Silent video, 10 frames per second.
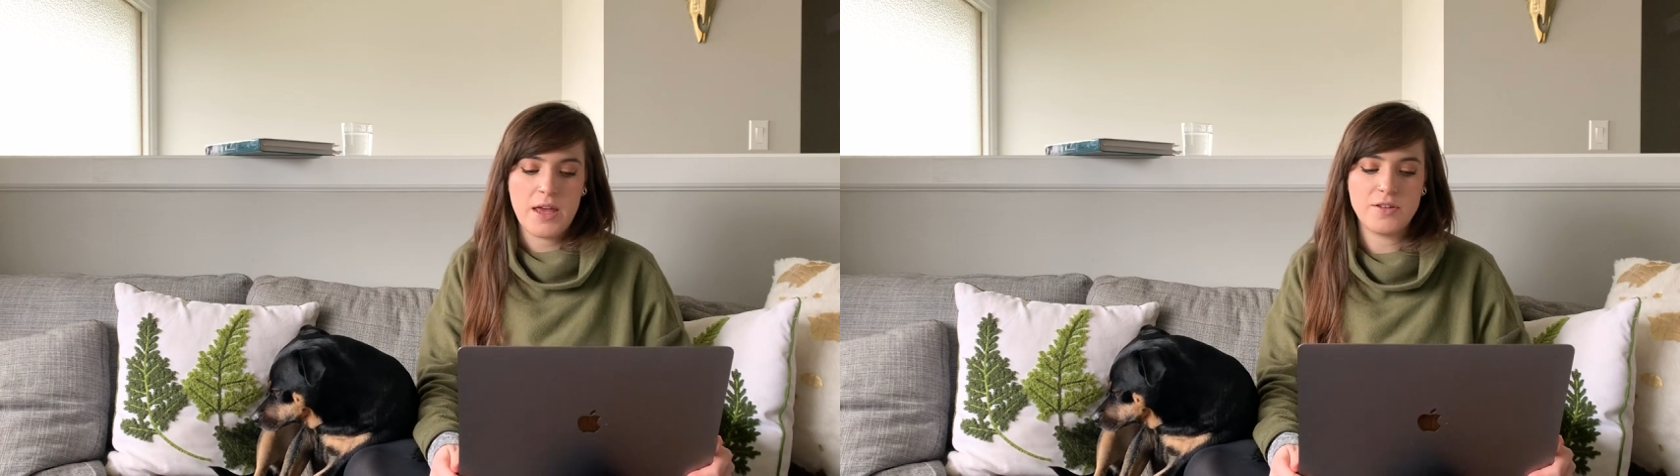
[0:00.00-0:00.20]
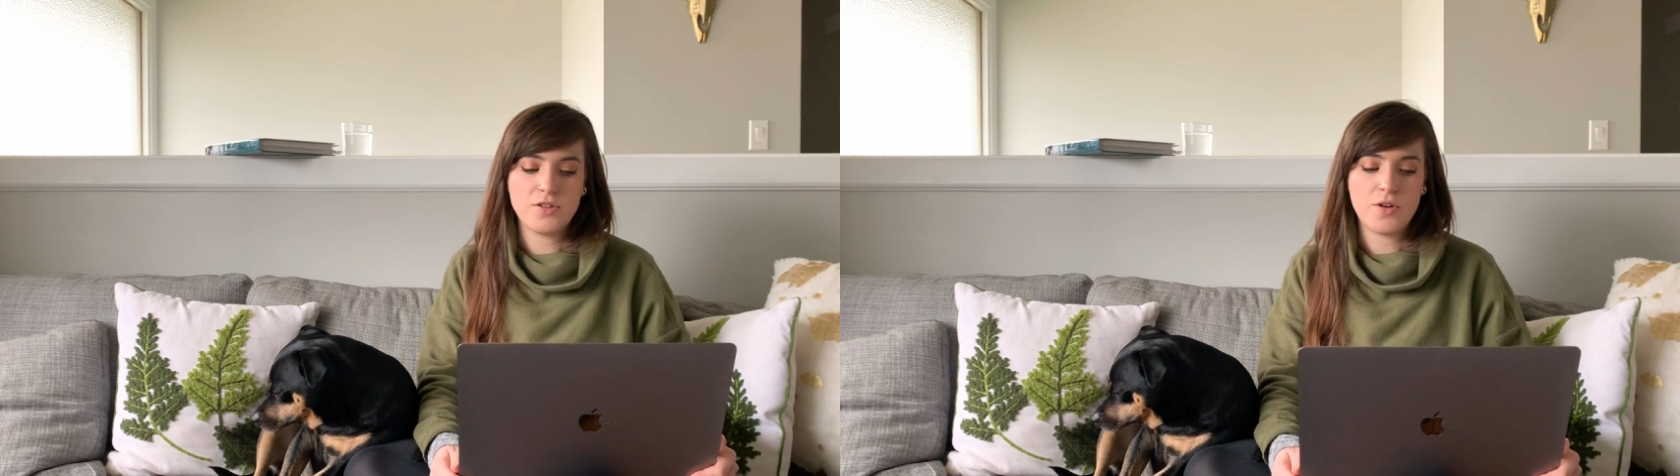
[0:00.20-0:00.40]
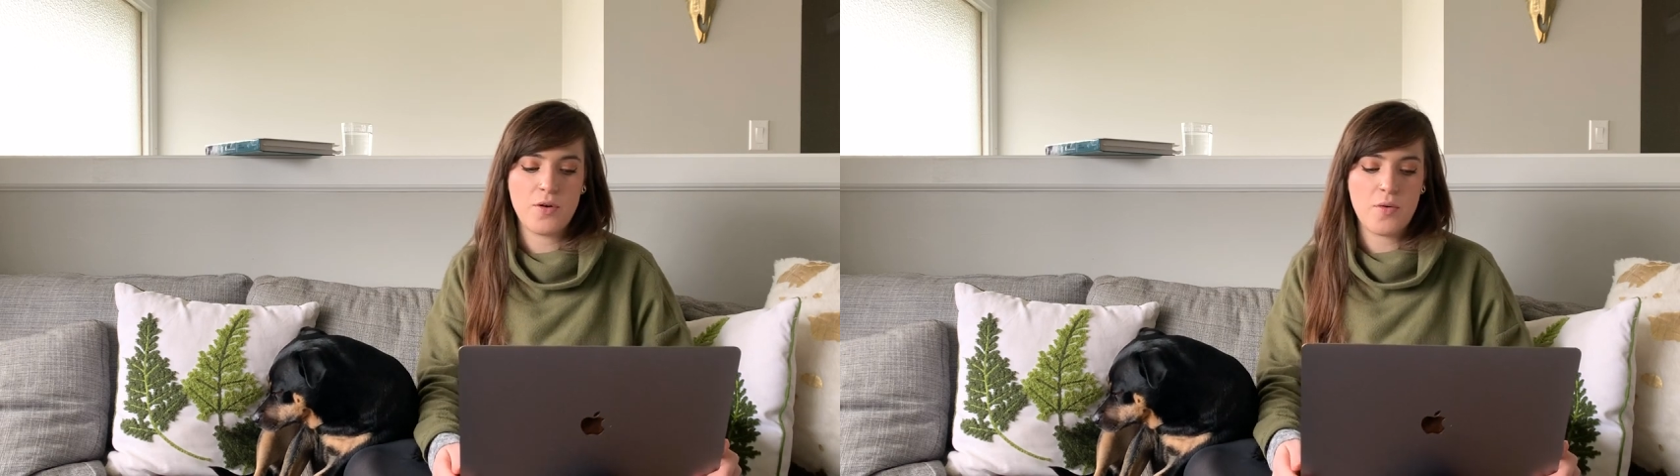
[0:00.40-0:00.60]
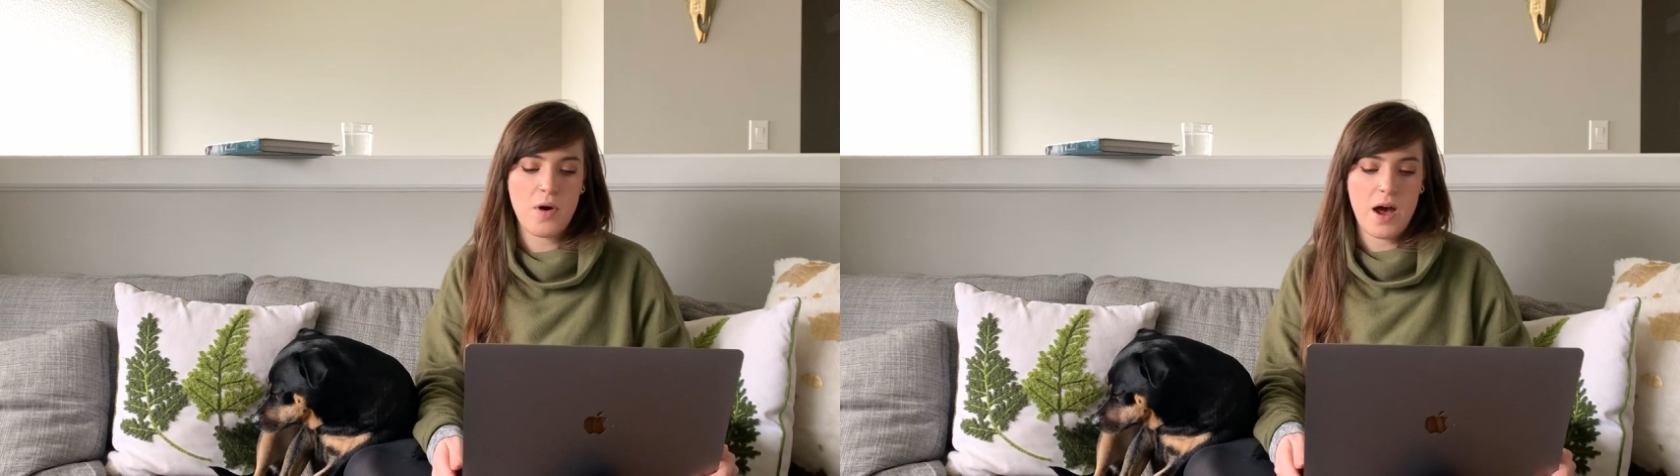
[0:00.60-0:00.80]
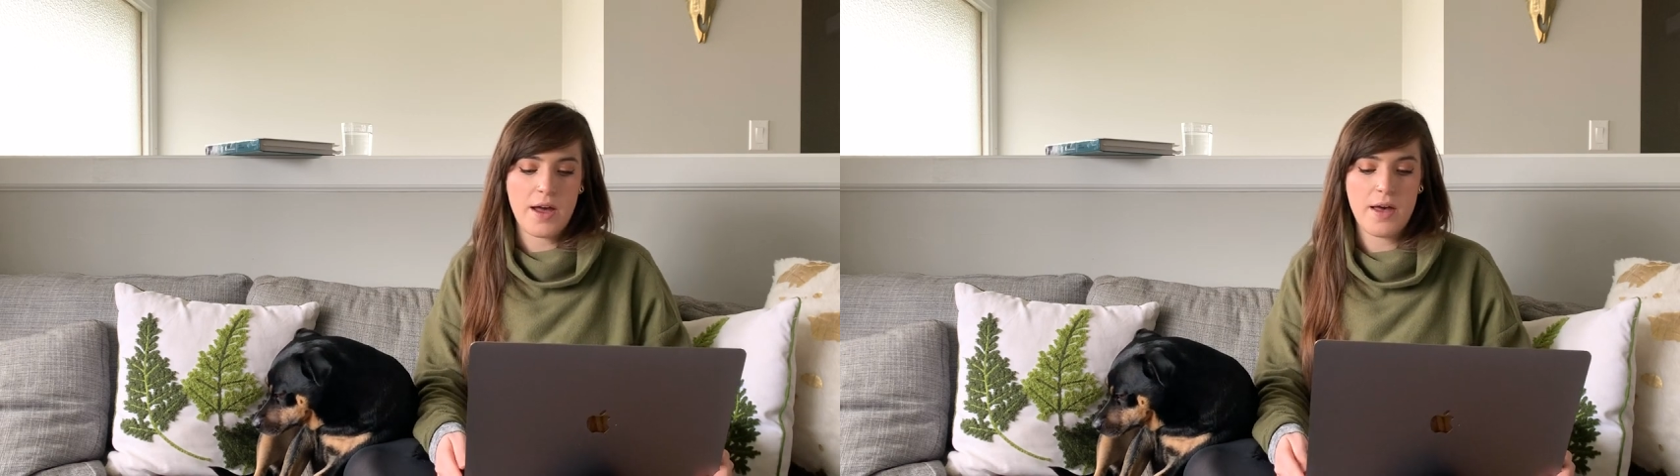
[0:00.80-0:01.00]
And
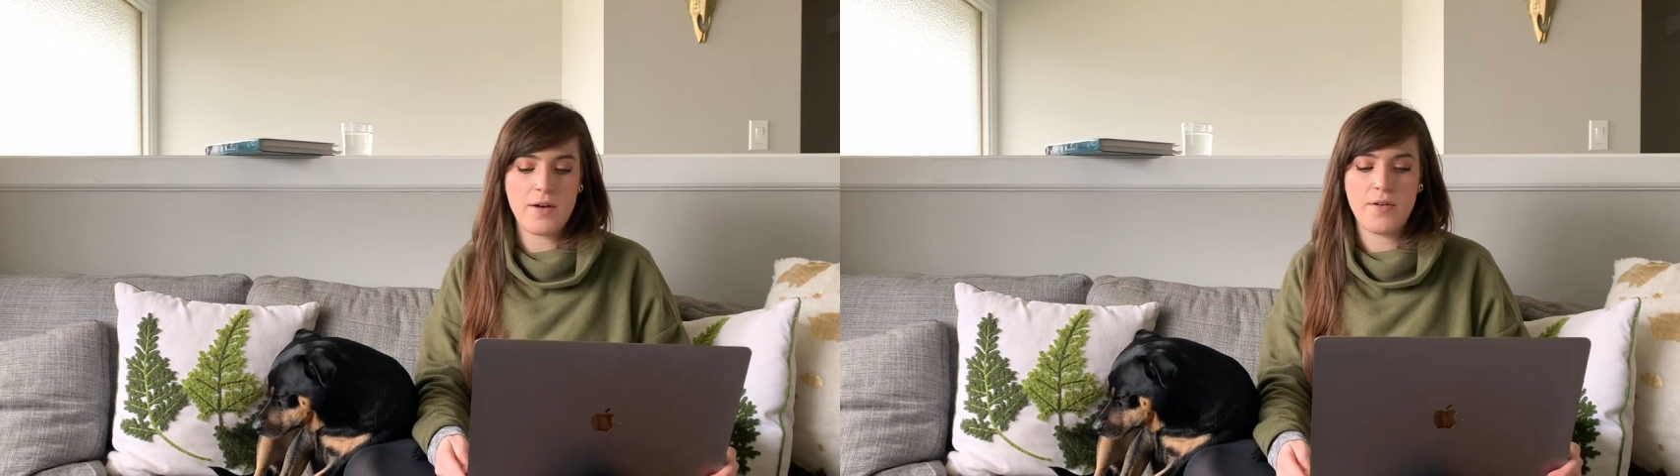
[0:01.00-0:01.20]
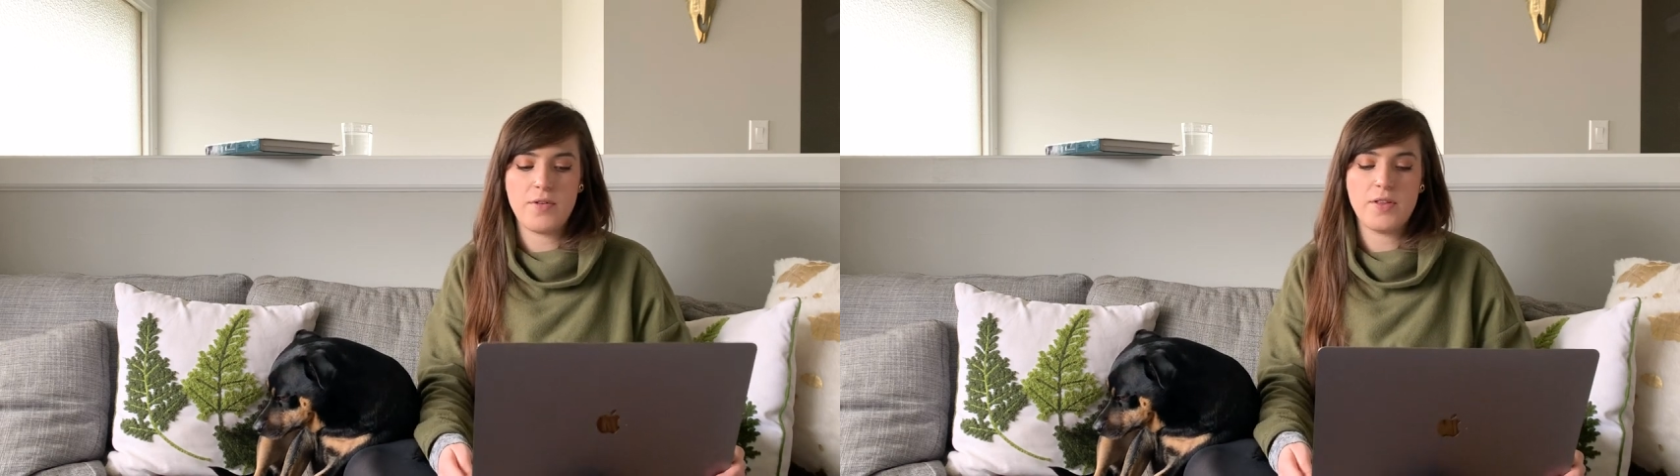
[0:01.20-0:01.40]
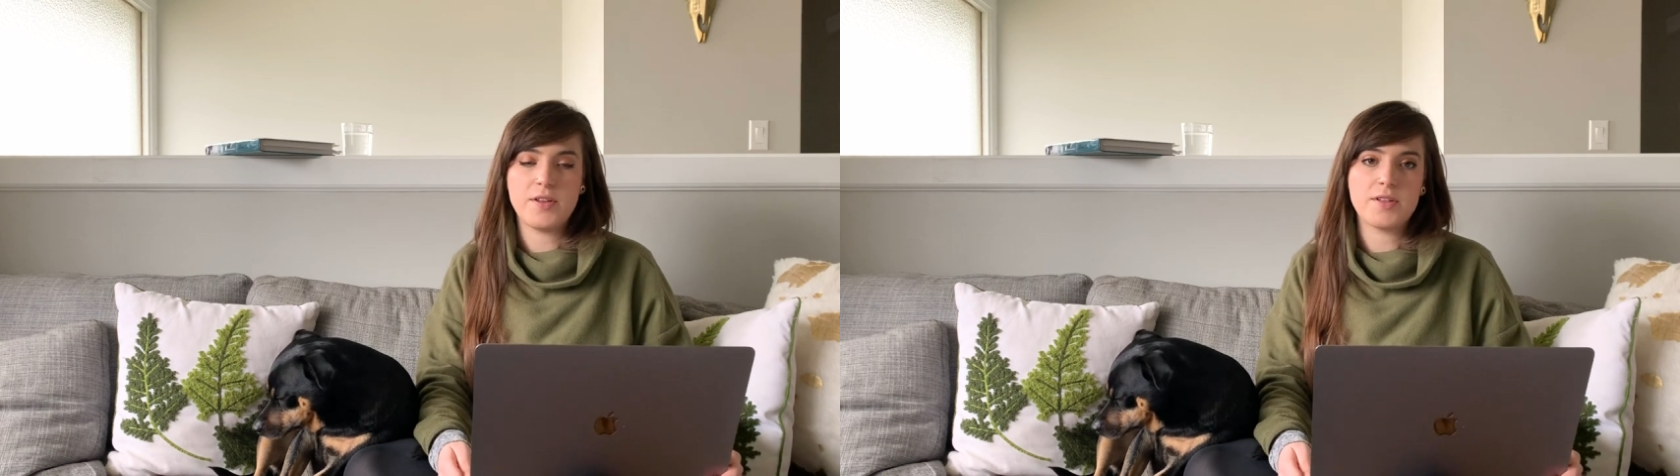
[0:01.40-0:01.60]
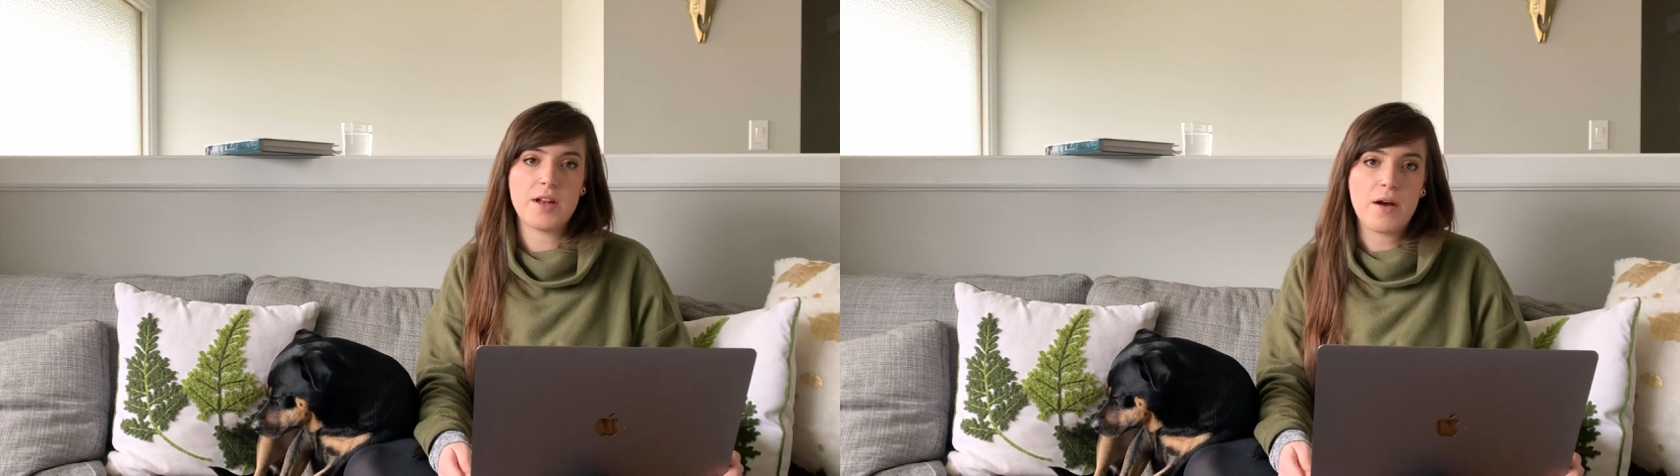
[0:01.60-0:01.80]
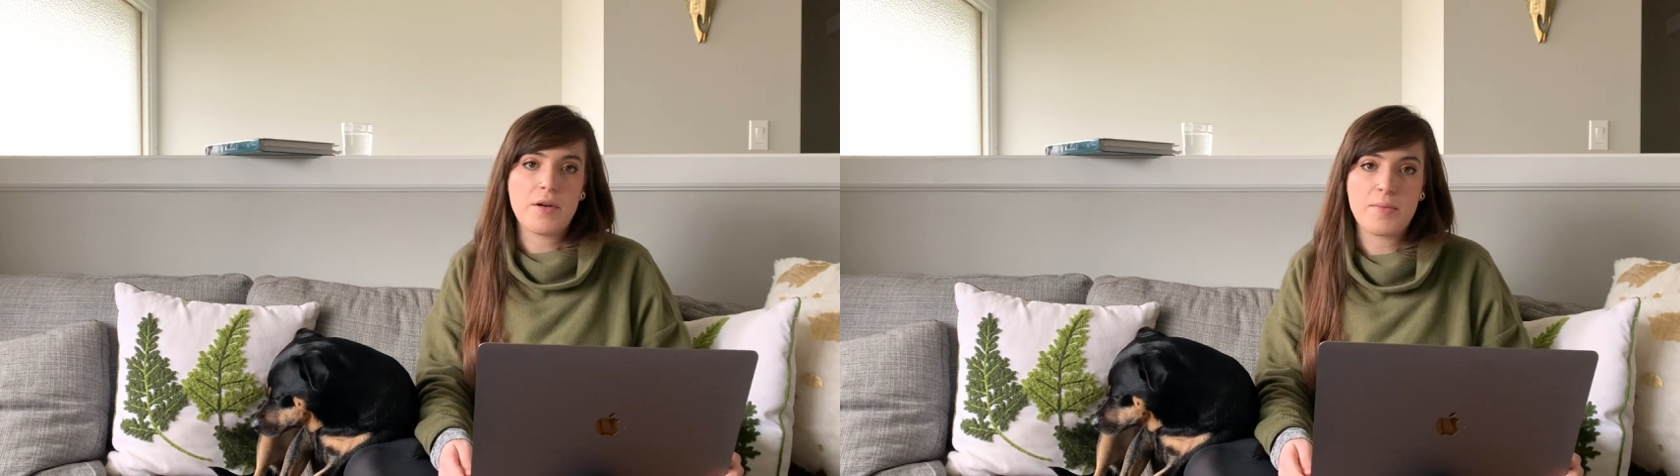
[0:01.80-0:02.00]
so I have listed
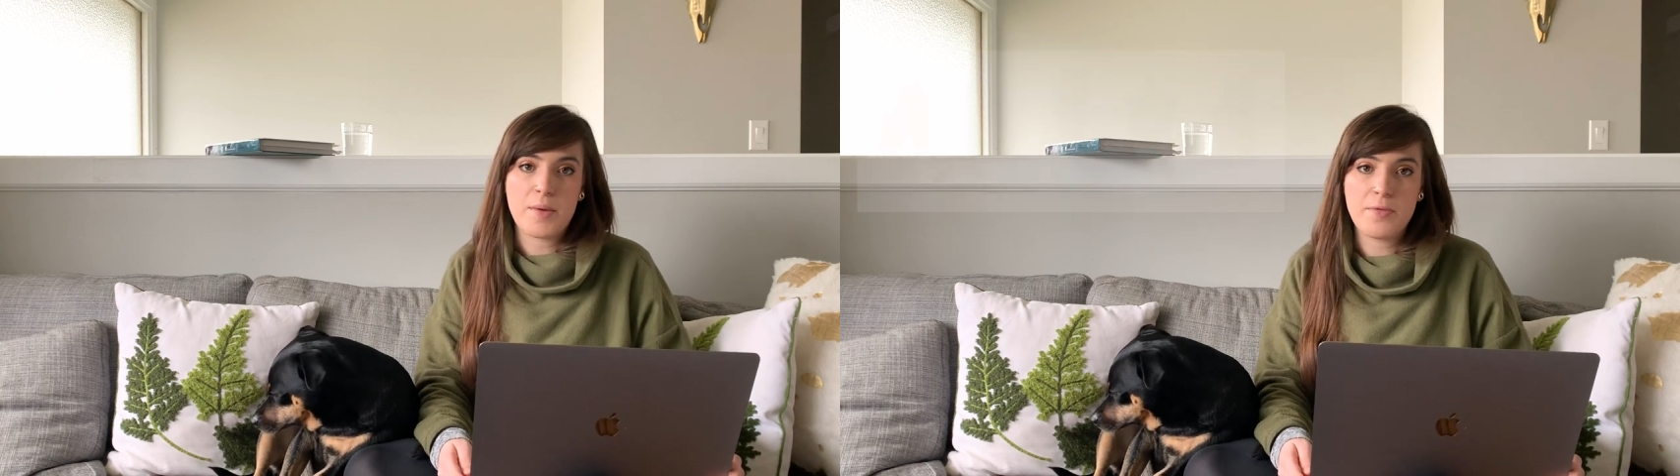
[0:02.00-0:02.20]
out in my